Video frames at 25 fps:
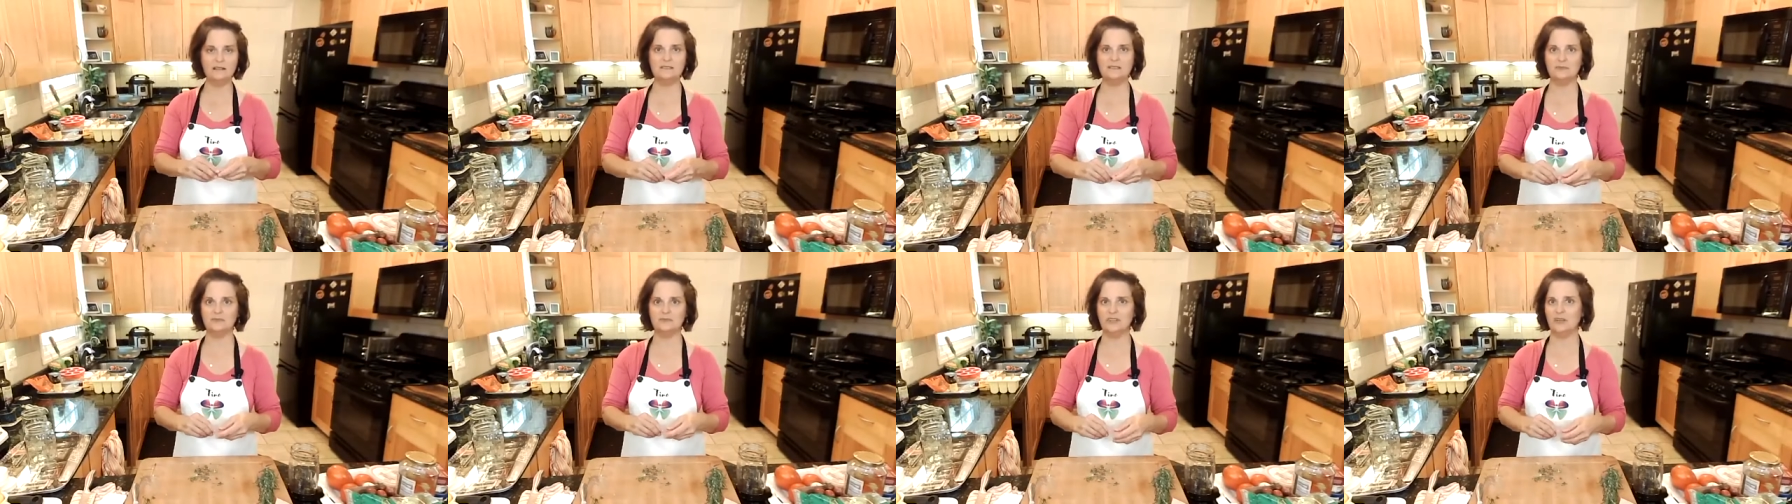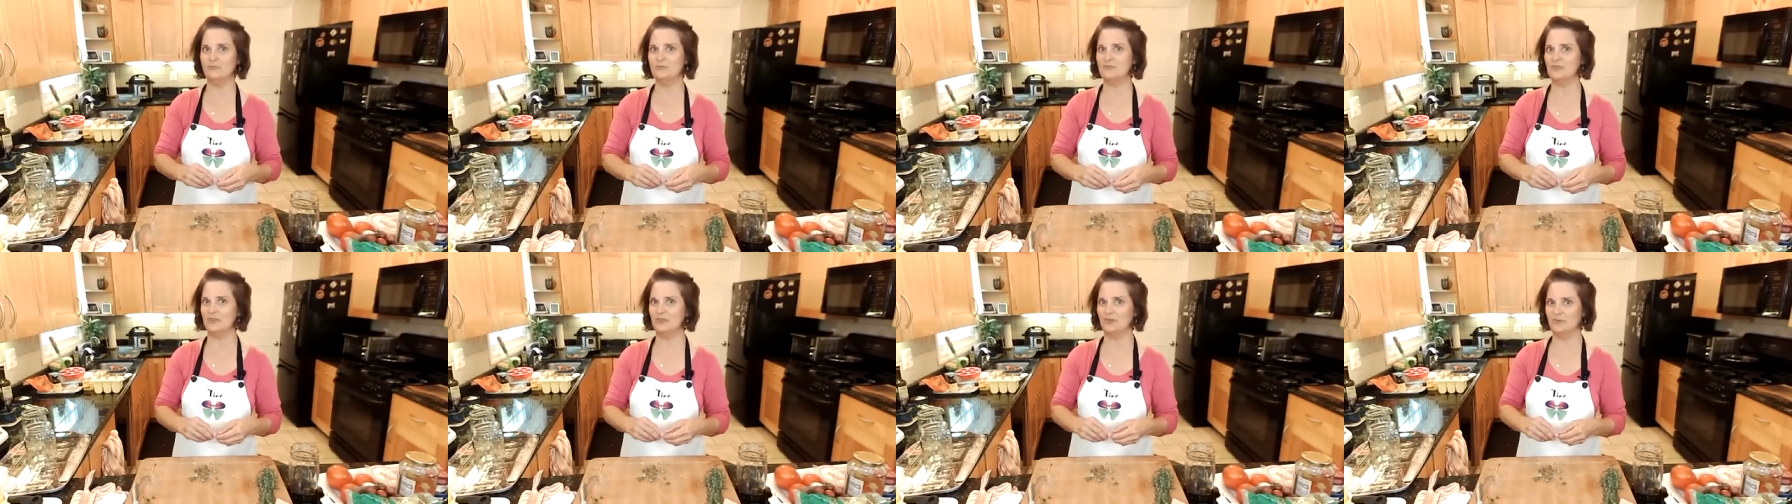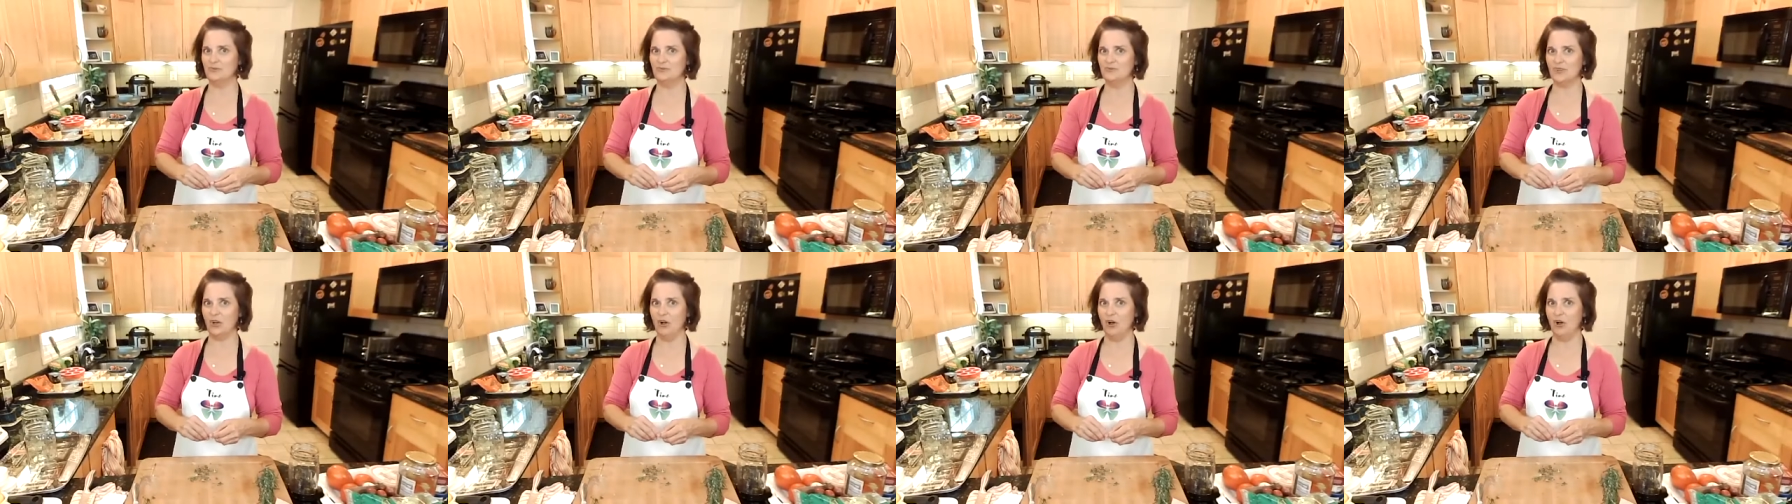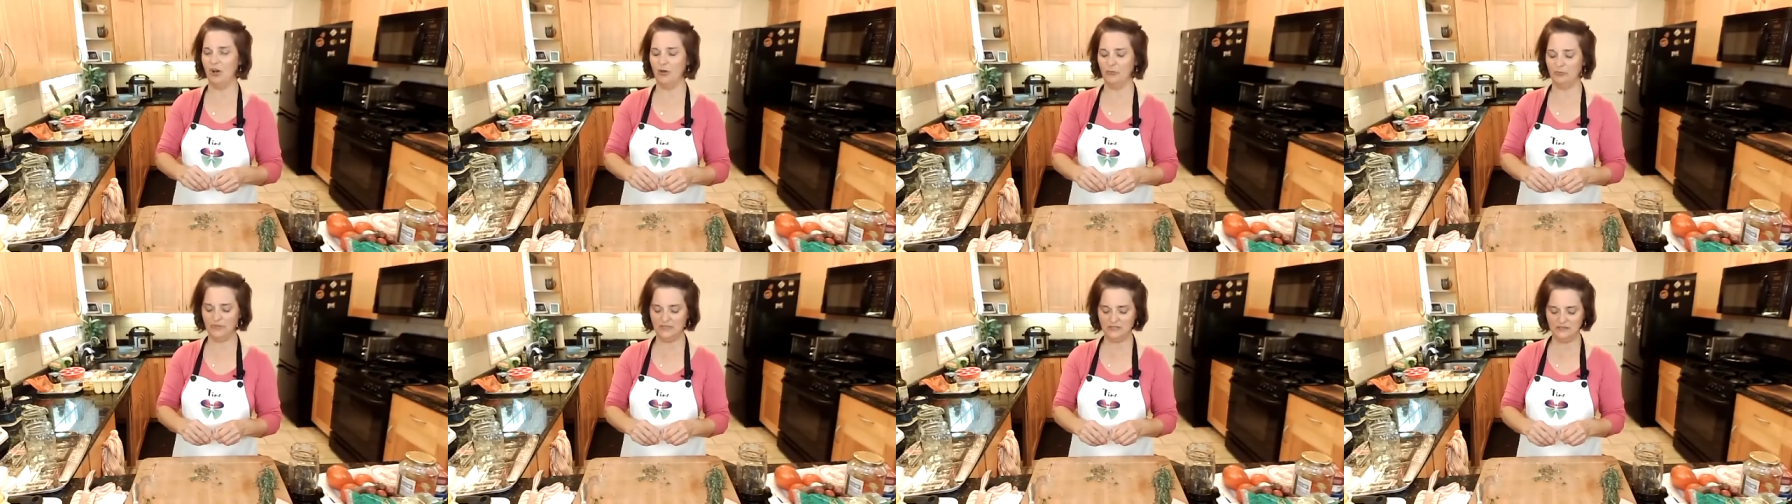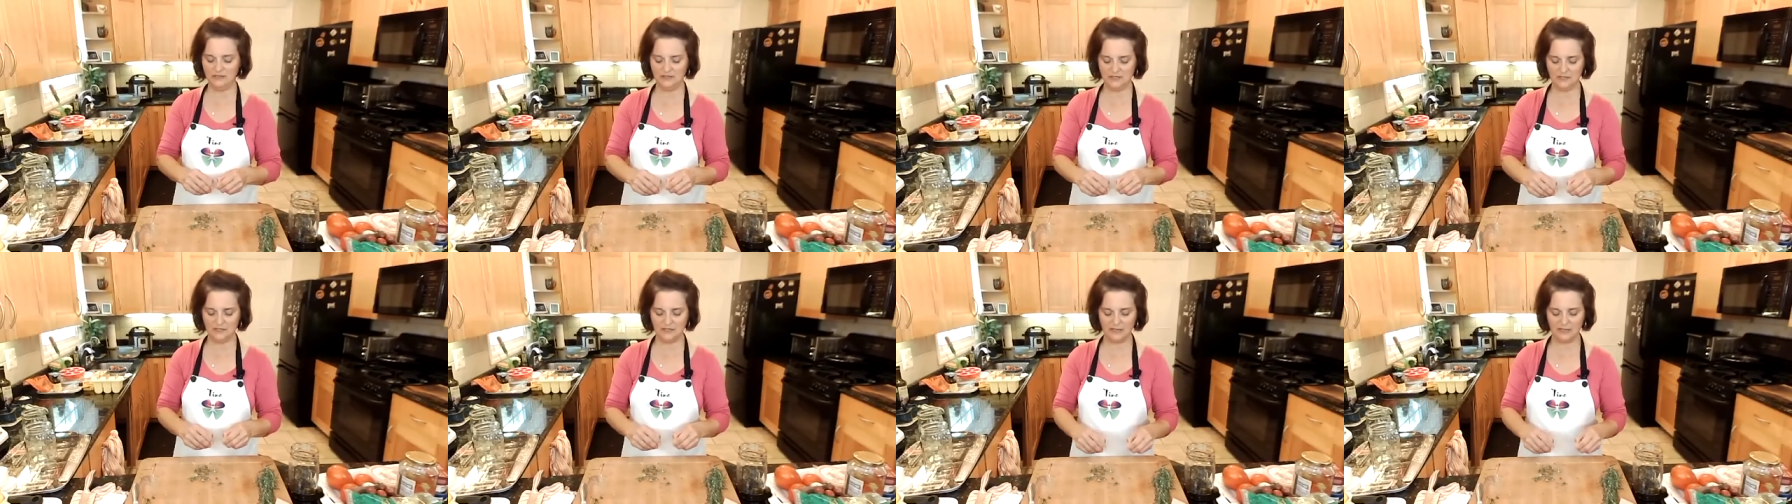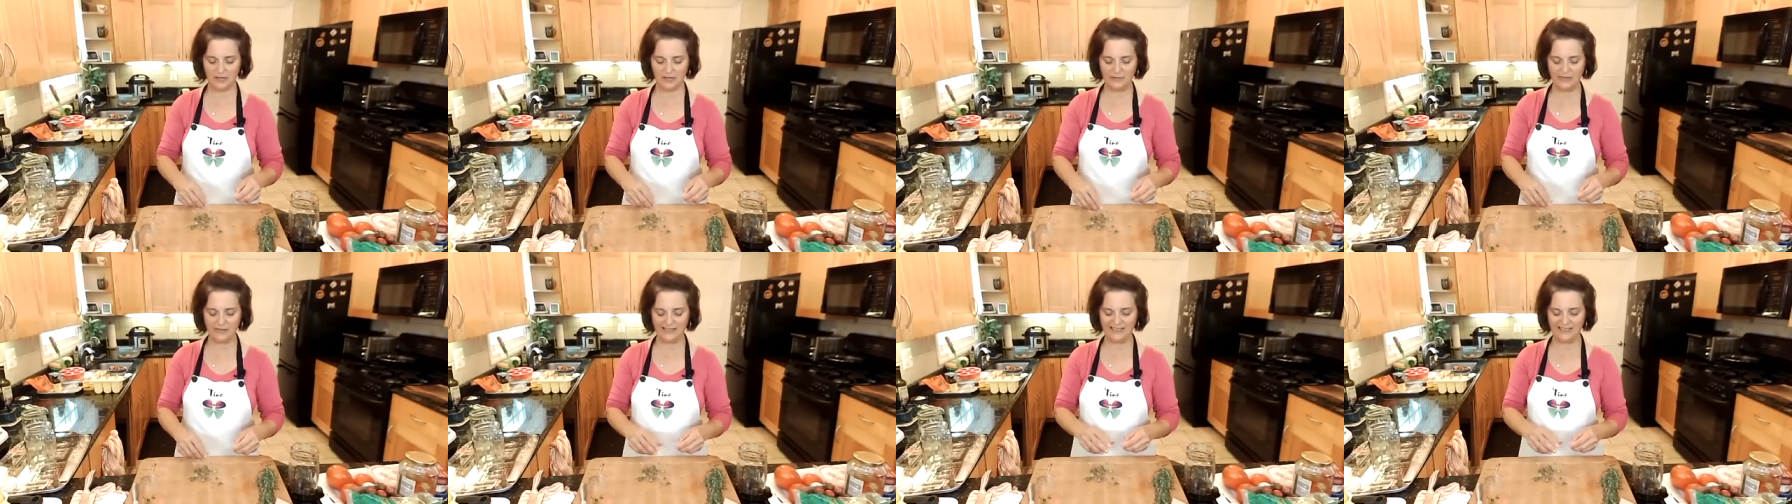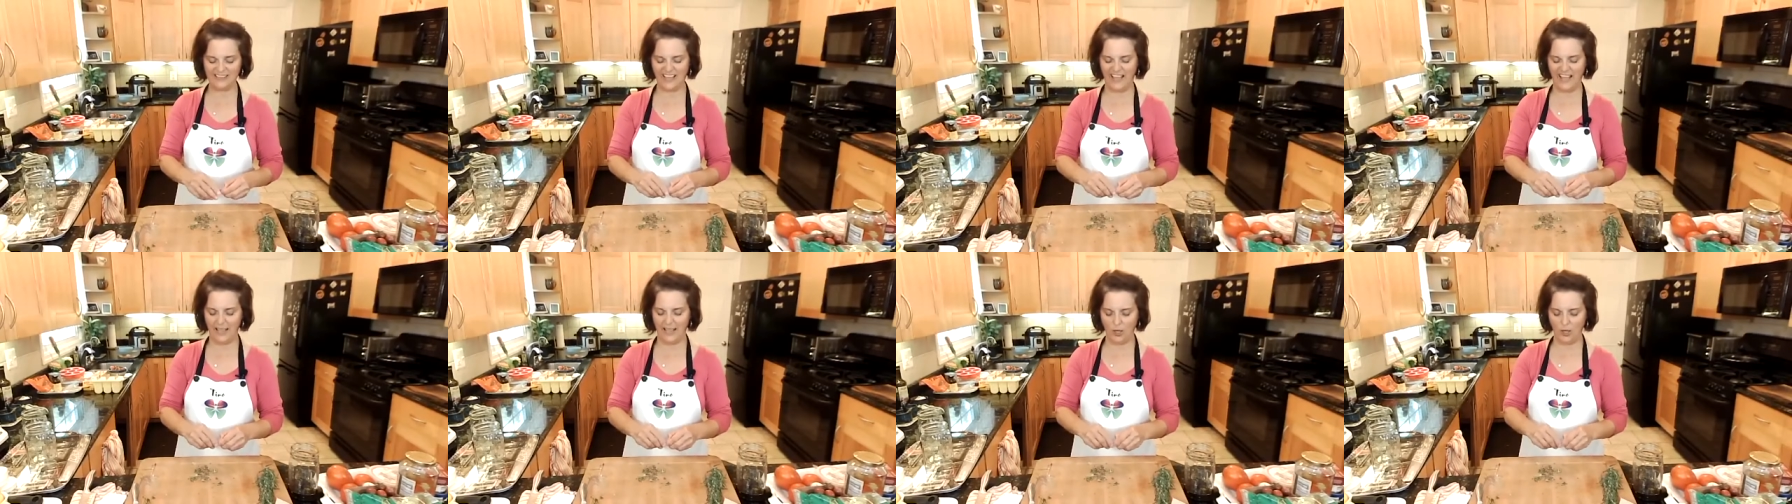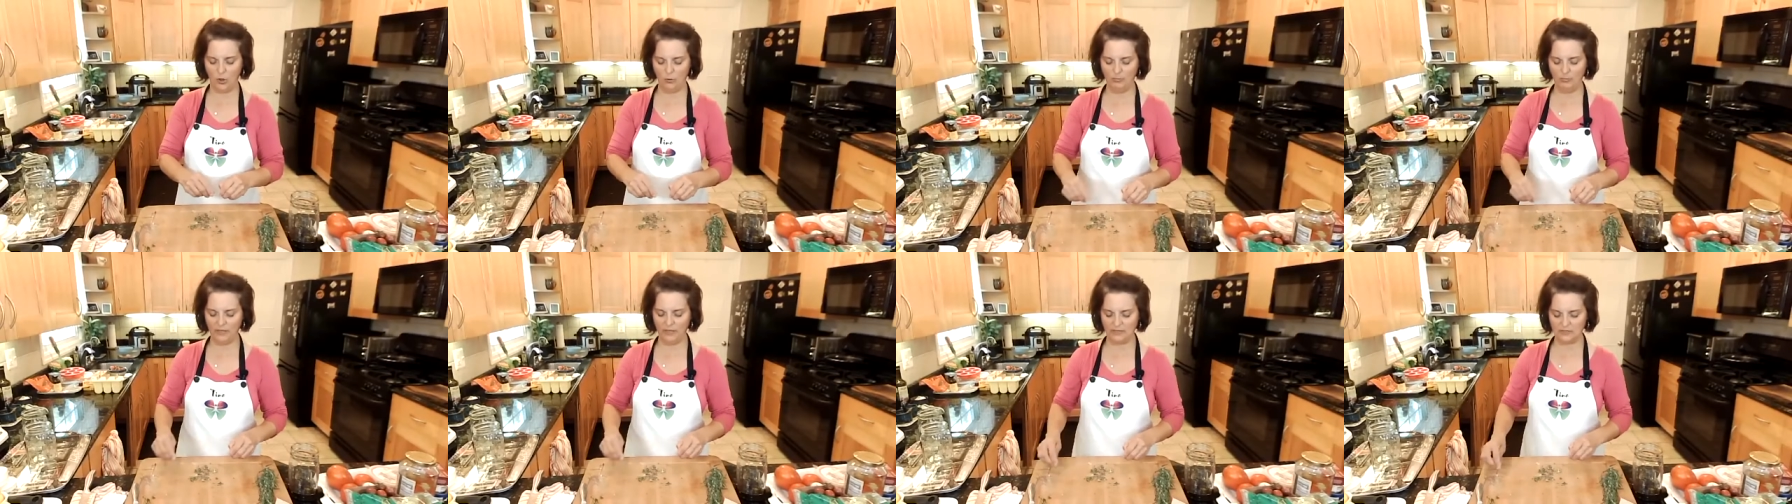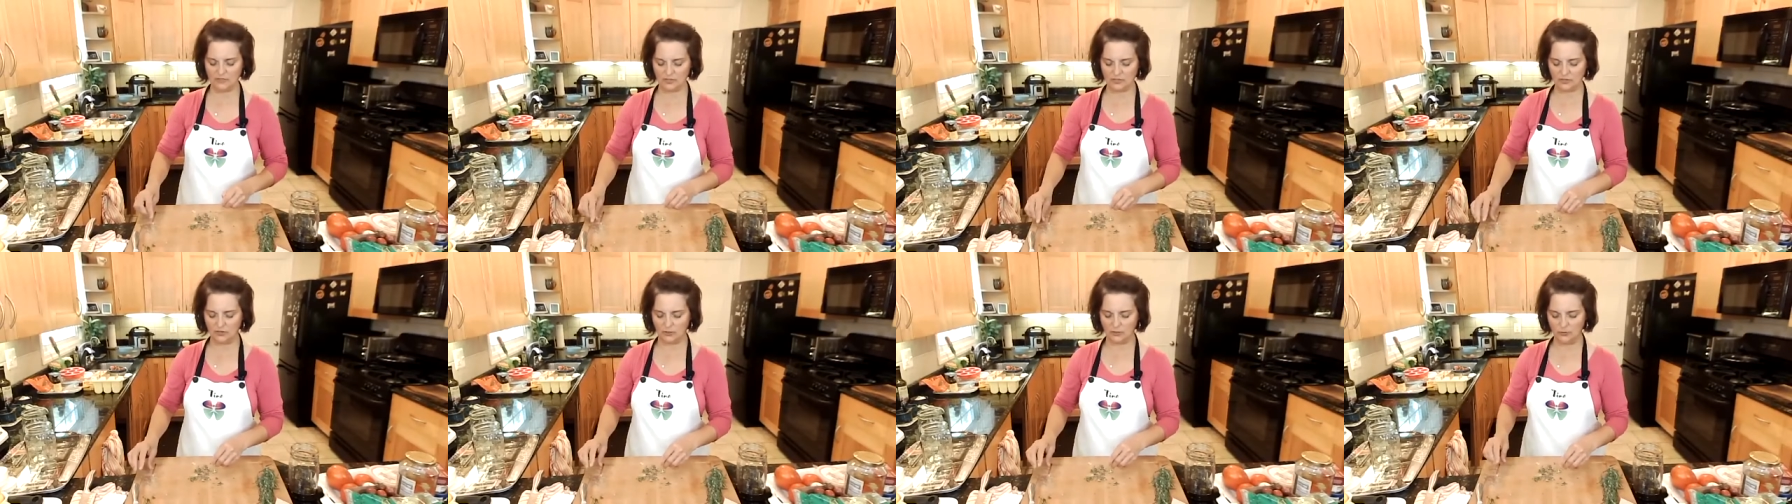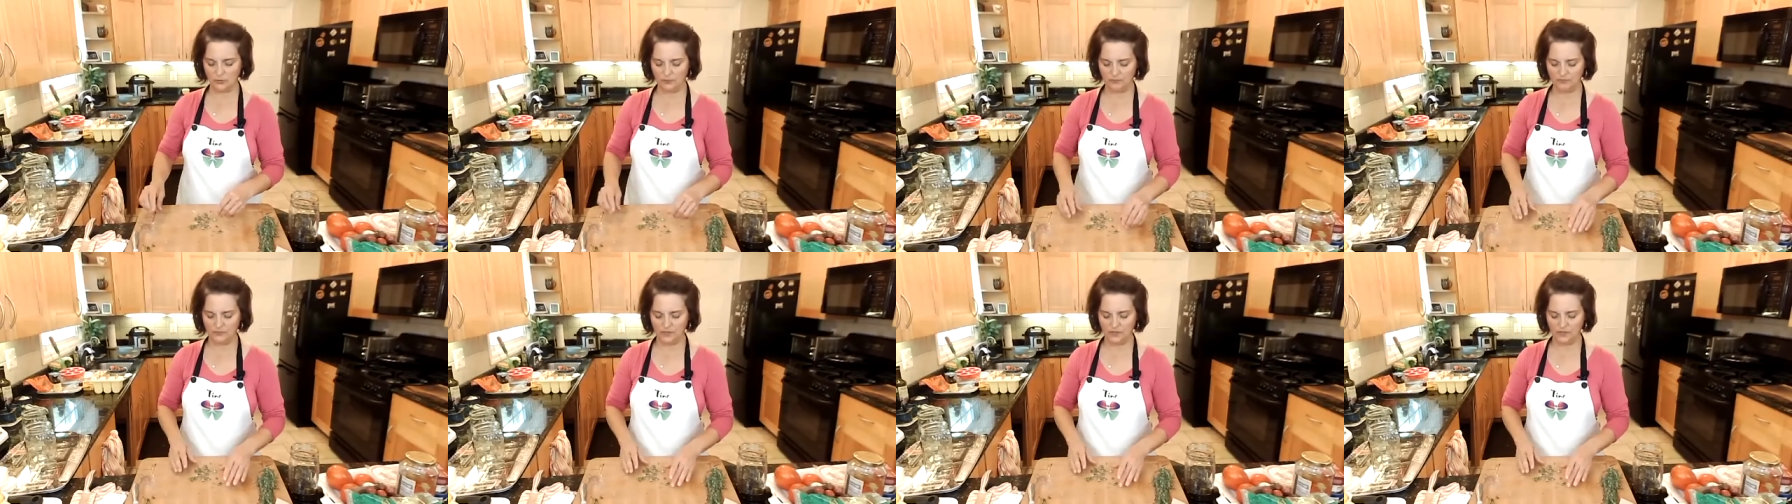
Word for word: Sometimes I use almonds, and I make a kale pesto.